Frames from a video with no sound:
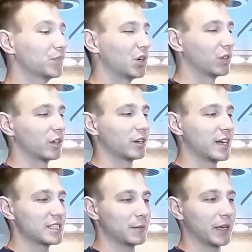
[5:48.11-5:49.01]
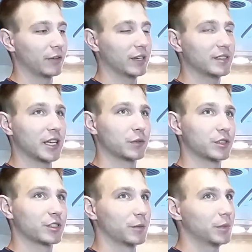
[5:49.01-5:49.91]
Don't underestimate gray tank when
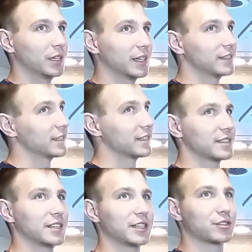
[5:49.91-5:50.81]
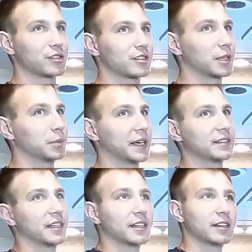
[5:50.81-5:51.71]
you're dumping it because it can stink just like black
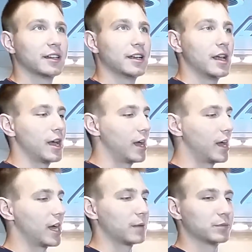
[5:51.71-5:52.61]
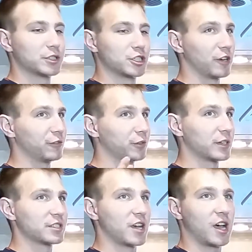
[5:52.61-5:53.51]
tank. Stuff you
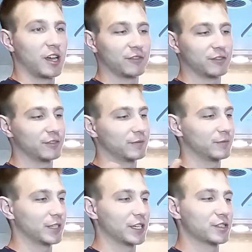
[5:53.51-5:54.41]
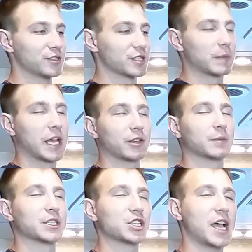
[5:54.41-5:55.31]
rinse off, kids using the
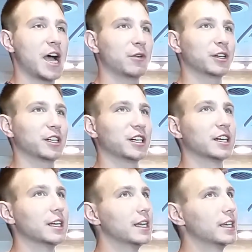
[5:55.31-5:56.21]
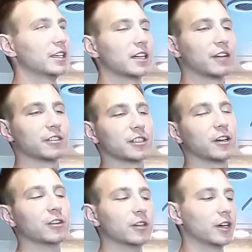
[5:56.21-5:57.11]
bathroom in the shower, you never
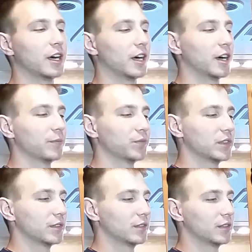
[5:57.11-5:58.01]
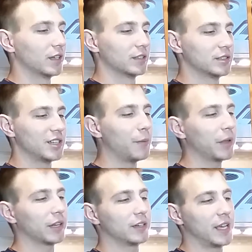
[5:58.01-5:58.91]
know. The
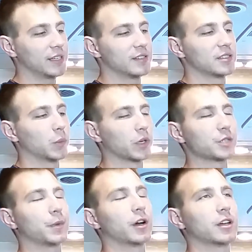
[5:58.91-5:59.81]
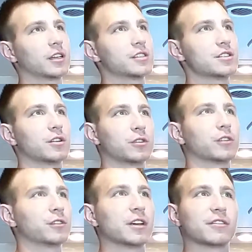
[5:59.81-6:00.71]
dumping the tanks is the worst part because you don't
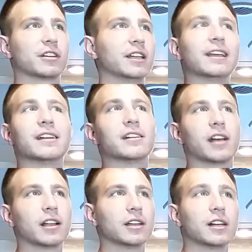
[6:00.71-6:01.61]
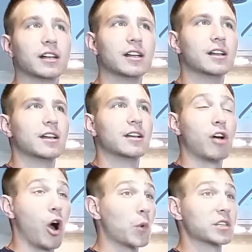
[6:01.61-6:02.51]
know if you're ever going to get any on there.
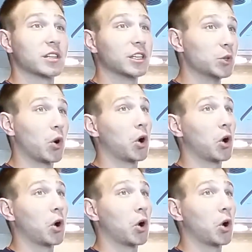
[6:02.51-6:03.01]
Always think you